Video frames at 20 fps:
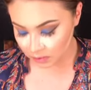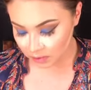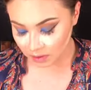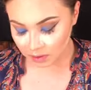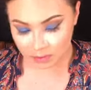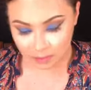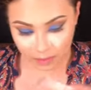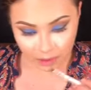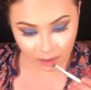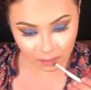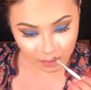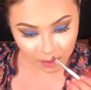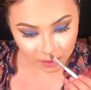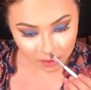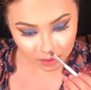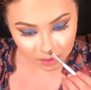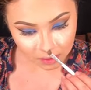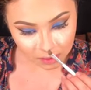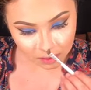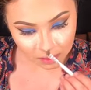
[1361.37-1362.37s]
So that's pretty
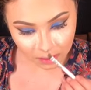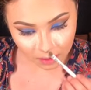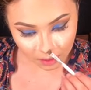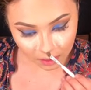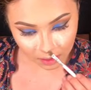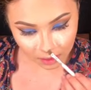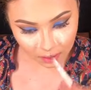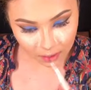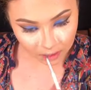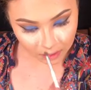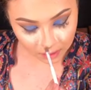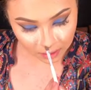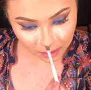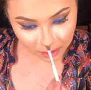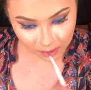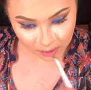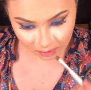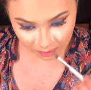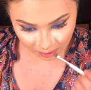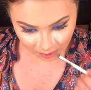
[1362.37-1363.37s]
much it. All
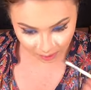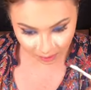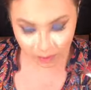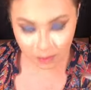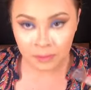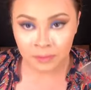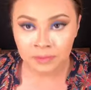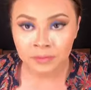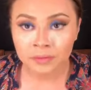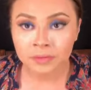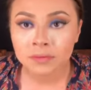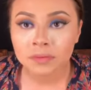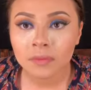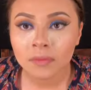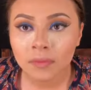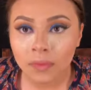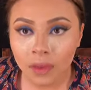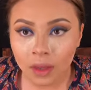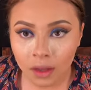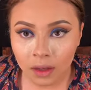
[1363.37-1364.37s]
I do now
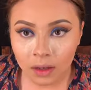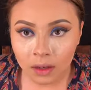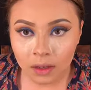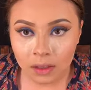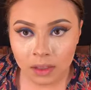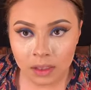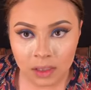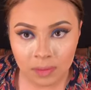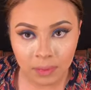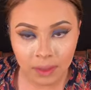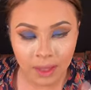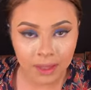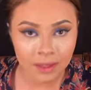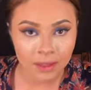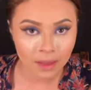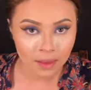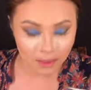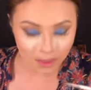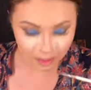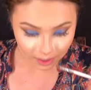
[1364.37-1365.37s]
is
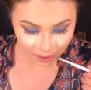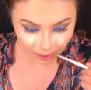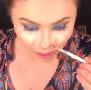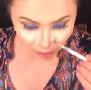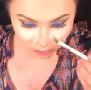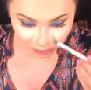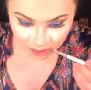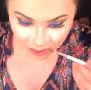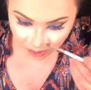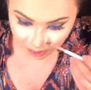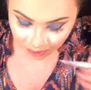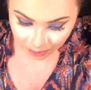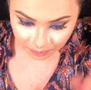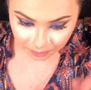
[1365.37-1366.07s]
blend that out.